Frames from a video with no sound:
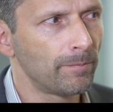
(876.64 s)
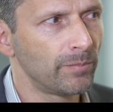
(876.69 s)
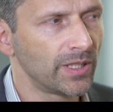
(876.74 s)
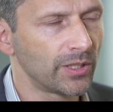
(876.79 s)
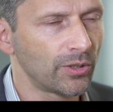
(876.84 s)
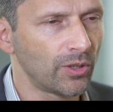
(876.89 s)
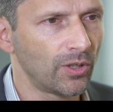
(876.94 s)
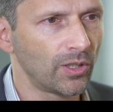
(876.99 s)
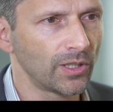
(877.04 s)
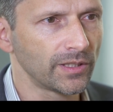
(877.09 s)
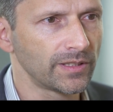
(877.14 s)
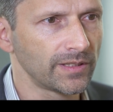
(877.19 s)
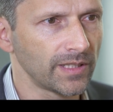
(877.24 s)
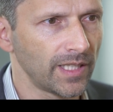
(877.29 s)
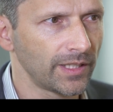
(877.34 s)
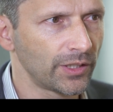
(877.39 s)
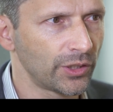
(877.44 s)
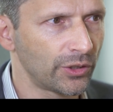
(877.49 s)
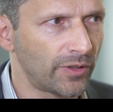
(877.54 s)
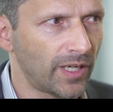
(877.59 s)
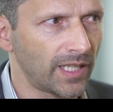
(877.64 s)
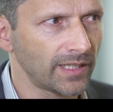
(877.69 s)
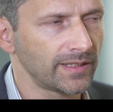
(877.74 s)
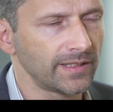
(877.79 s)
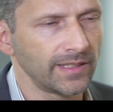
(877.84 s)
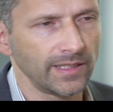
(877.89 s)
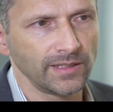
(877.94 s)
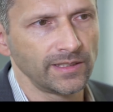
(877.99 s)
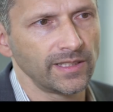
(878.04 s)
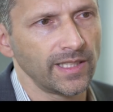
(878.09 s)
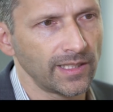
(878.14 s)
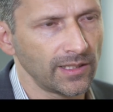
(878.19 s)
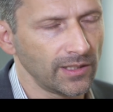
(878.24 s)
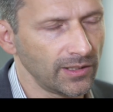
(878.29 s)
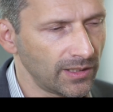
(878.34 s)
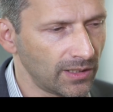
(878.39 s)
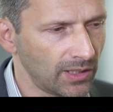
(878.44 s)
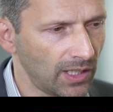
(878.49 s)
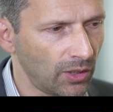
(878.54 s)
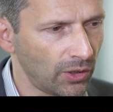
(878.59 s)
because trust in
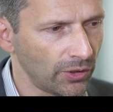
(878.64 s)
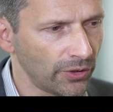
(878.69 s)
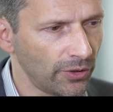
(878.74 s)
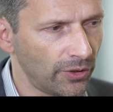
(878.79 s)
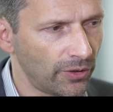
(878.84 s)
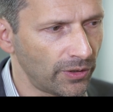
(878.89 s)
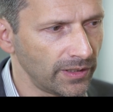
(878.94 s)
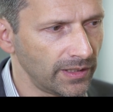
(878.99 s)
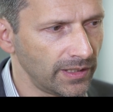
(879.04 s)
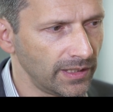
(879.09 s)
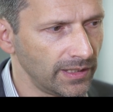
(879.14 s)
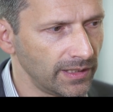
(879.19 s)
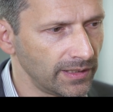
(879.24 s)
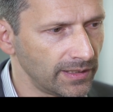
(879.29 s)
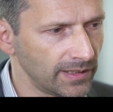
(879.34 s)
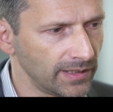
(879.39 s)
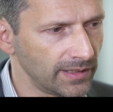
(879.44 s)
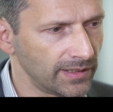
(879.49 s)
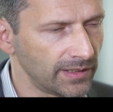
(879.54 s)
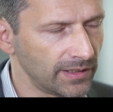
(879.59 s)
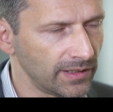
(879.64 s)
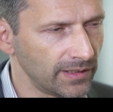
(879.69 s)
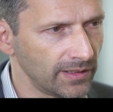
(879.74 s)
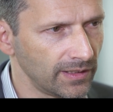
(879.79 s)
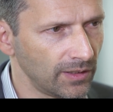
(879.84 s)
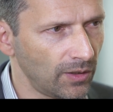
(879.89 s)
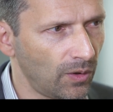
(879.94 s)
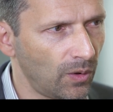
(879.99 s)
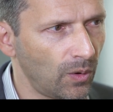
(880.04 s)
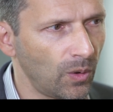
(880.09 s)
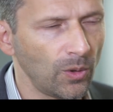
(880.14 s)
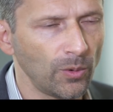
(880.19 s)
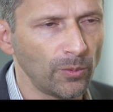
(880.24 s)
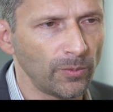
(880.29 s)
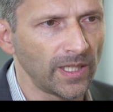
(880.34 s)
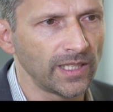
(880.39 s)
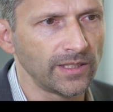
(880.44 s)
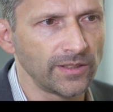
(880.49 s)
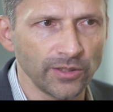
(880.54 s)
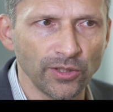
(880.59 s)
central authorities is
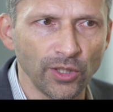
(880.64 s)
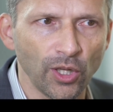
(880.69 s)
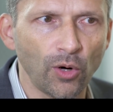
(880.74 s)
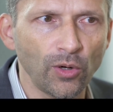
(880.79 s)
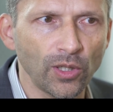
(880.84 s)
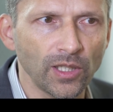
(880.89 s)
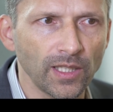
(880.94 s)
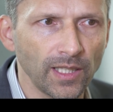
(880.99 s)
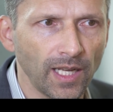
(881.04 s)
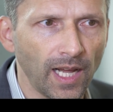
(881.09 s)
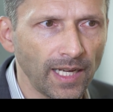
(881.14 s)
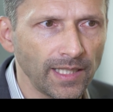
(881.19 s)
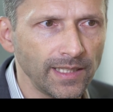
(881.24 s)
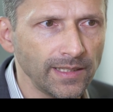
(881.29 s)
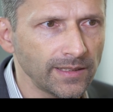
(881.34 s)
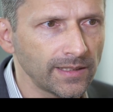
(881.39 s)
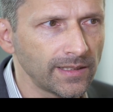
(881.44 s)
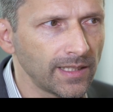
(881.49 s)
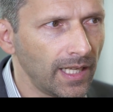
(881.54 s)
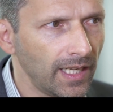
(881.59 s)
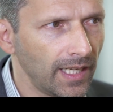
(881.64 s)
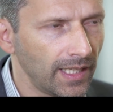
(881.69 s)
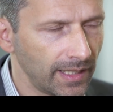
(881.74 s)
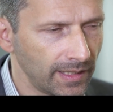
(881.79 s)
always localized.